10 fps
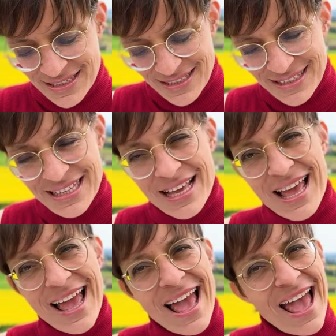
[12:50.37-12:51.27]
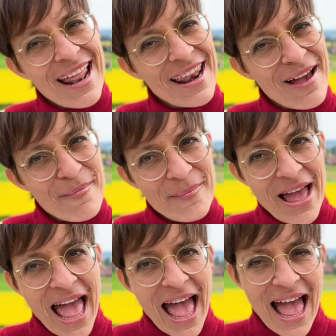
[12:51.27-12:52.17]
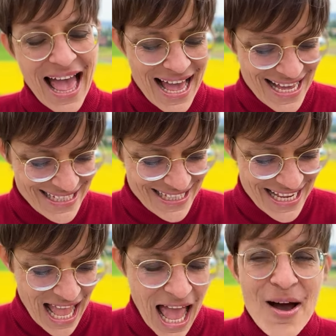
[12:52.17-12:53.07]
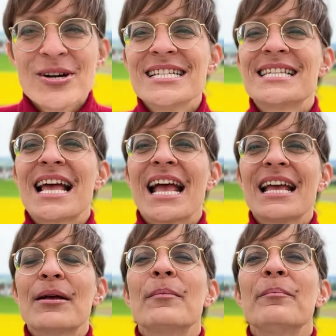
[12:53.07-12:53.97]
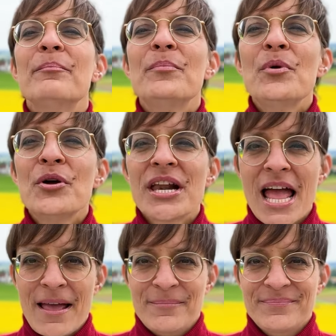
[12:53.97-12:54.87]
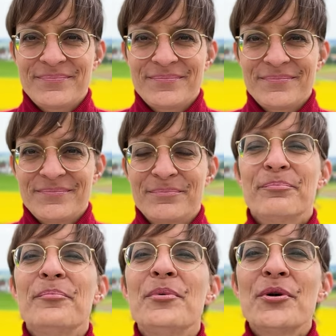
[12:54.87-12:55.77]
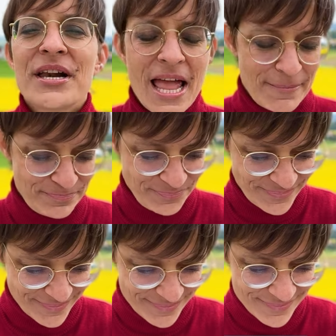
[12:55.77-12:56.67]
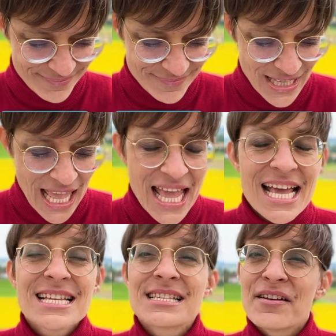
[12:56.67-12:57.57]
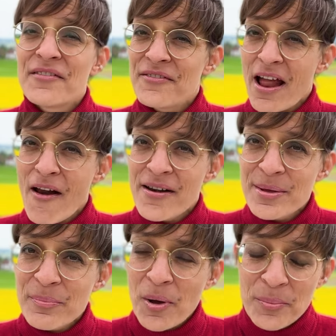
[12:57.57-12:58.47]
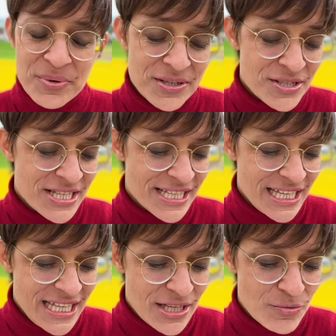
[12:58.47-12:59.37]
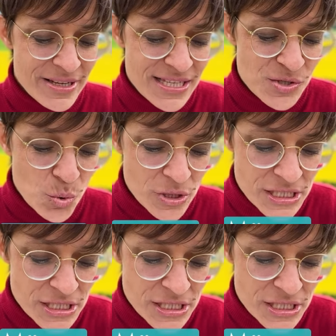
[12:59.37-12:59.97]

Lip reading: Yeah, not bad. I would say Müre. Müre. It's a very popular ski resort